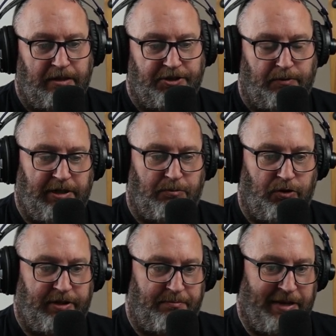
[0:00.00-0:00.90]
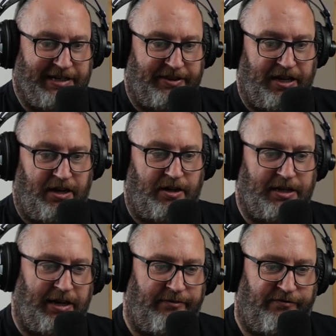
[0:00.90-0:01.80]
So when I'm looking back at that
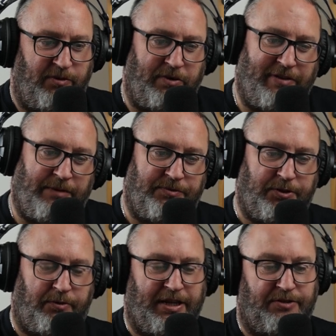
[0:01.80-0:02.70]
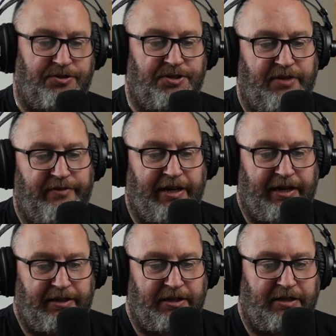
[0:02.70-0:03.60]
archive from around
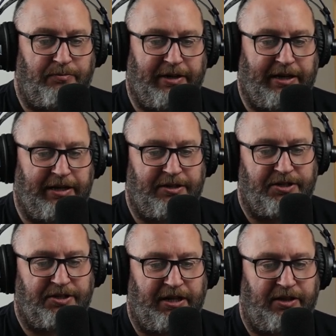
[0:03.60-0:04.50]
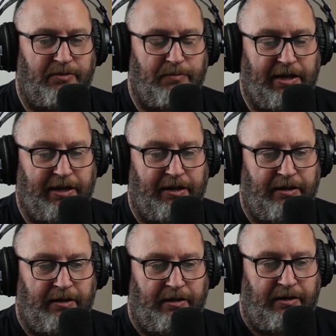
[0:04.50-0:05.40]
2007-8, I can begin to see that my
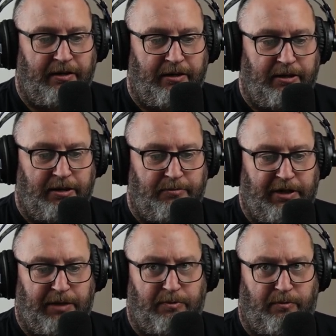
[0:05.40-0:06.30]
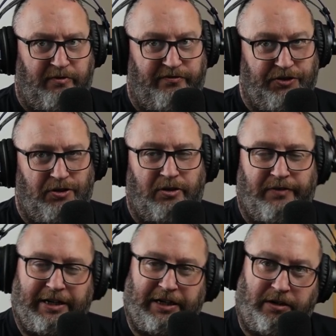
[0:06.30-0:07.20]
people
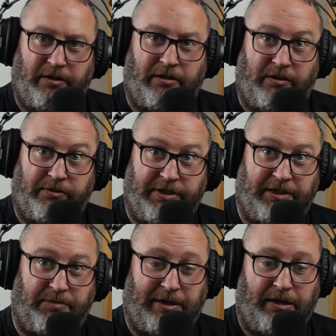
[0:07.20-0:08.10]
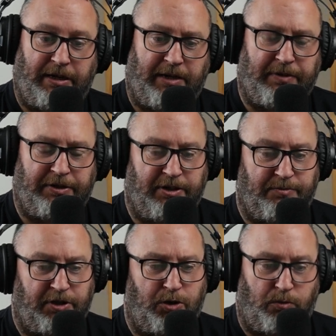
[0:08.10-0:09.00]
photography kind of takes a big leap in
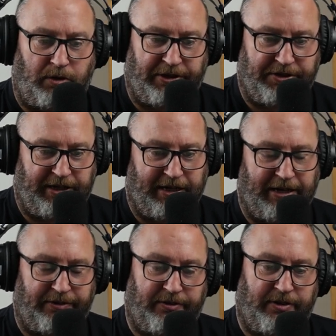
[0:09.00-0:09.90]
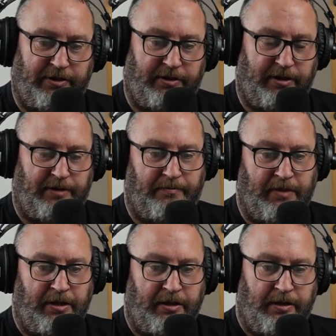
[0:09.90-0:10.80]
terms of quality and
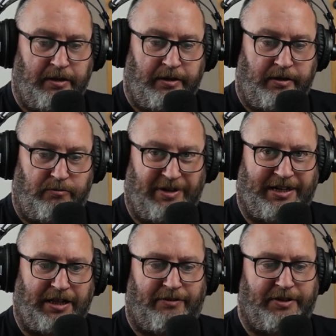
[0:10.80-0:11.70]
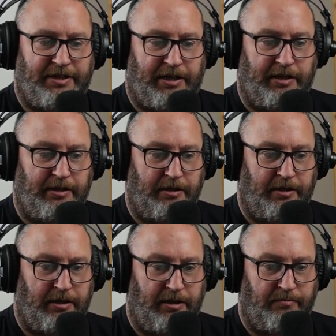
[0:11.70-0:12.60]
regularity.
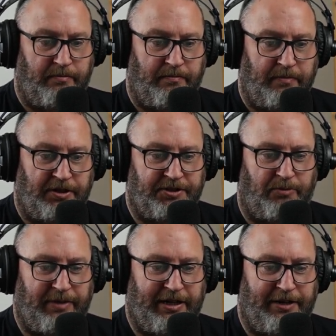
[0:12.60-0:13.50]
I stopped being